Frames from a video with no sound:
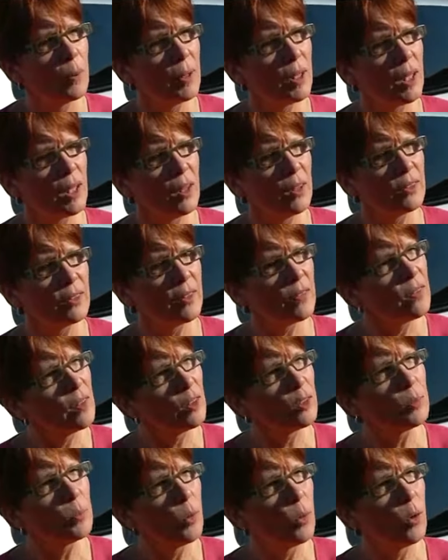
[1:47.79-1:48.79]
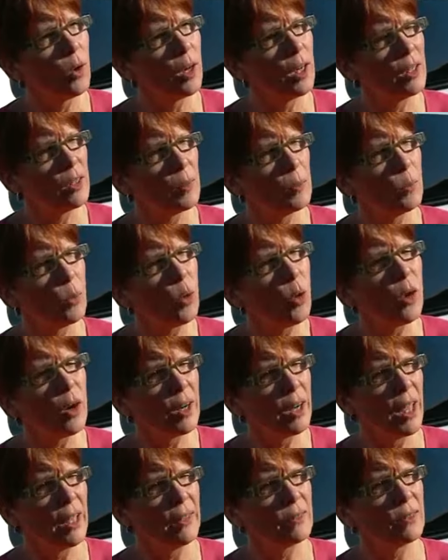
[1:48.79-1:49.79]
because at this point, the
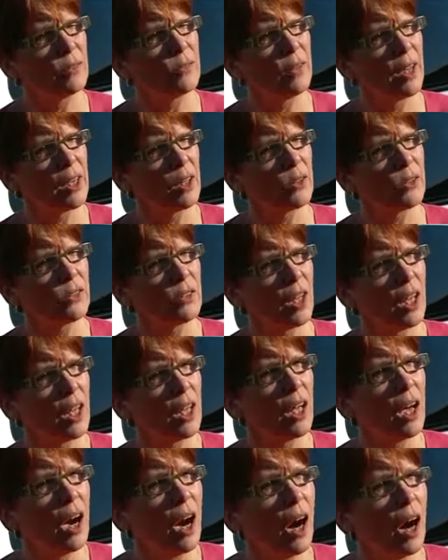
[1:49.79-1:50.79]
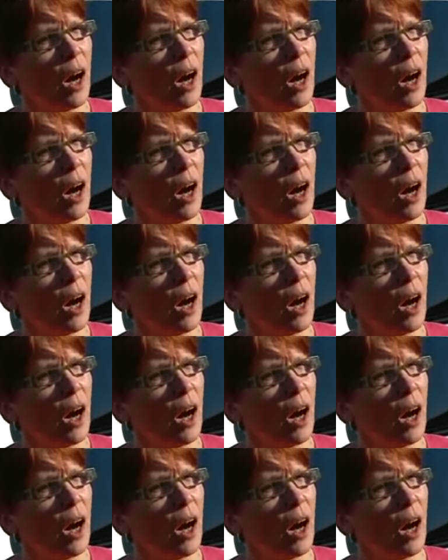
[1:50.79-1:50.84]
board has the final say.